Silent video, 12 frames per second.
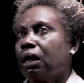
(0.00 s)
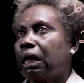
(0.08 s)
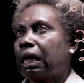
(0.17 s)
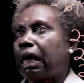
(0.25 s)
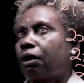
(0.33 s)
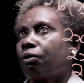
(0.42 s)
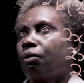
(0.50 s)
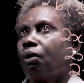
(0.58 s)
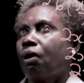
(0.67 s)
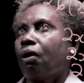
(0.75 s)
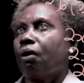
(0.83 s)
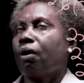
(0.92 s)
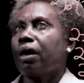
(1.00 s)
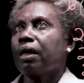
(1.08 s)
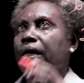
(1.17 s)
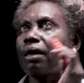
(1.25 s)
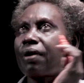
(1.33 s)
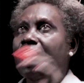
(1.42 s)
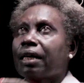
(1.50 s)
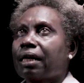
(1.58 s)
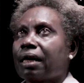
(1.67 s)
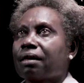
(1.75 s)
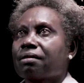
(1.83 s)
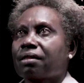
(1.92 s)
Now, on the
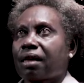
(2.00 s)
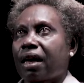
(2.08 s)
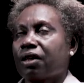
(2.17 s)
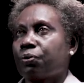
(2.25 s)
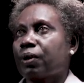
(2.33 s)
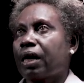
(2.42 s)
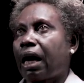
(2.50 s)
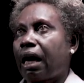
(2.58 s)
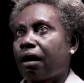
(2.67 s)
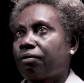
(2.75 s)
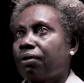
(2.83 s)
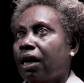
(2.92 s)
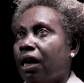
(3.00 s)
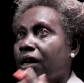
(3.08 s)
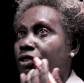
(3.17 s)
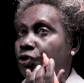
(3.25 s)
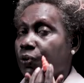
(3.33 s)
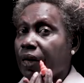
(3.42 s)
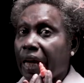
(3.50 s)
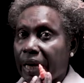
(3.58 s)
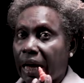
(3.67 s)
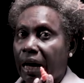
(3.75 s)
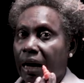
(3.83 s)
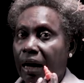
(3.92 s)
right-hand side, we have
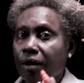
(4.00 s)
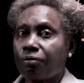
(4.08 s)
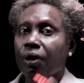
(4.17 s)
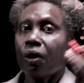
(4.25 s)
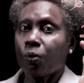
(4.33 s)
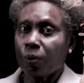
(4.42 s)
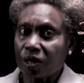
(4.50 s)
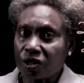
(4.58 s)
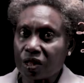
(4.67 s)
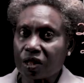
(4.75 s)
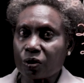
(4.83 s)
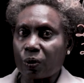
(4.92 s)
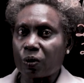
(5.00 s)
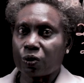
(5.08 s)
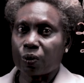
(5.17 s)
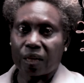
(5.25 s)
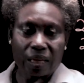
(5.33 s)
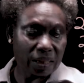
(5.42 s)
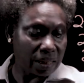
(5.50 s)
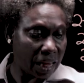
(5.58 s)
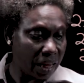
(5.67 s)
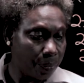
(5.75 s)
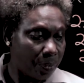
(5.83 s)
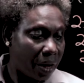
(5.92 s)
3.5, which is also the
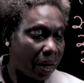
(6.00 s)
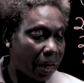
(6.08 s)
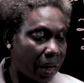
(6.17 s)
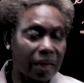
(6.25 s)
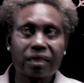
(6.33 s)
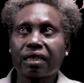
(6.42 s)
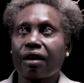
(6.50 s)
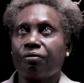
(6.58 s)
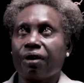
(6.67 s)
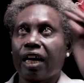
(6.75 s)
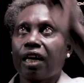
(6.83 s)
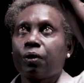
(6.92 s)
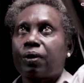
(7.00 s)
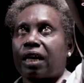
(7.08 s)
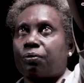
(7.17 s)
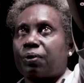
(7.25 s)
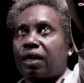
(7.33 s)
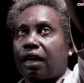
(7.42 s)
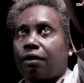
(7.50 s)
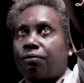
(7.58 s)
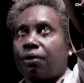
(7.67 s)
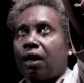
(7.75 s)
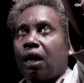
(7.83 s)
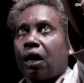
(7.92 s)
same as the value that we have
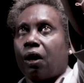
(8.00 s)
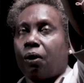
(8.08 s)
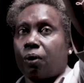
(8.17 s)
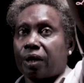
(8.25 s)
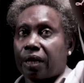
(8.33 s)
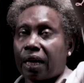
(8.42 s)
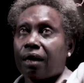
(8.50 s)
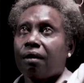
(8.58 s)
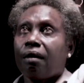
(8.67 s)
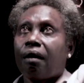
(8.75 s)
on the